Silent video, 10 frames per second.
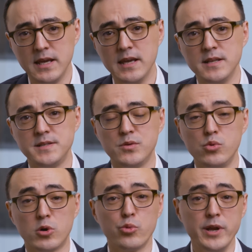And uh,
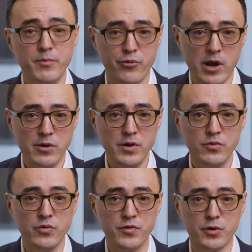we are really proud
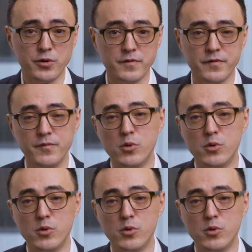to serve